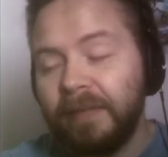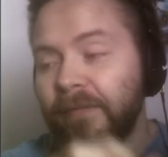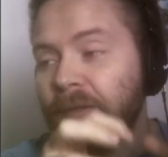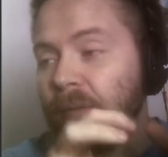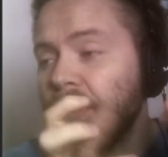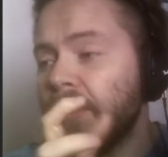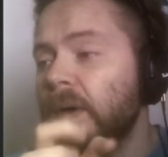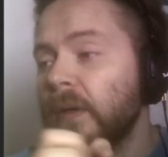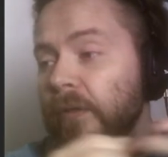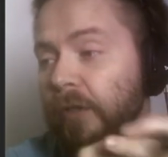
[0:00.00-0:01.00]
even though
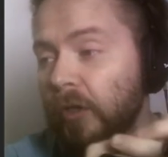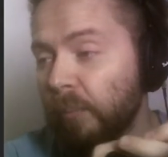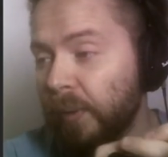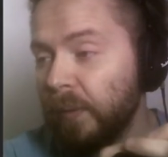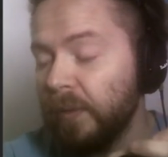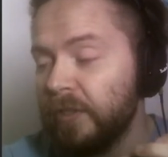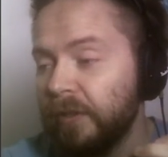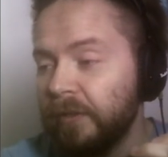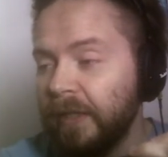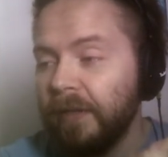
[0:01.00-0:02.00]
all the components are
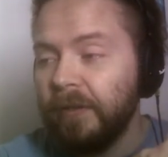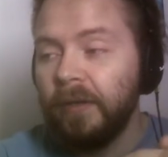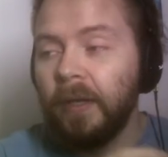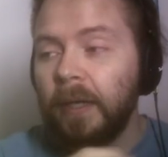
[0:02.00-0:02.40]
together.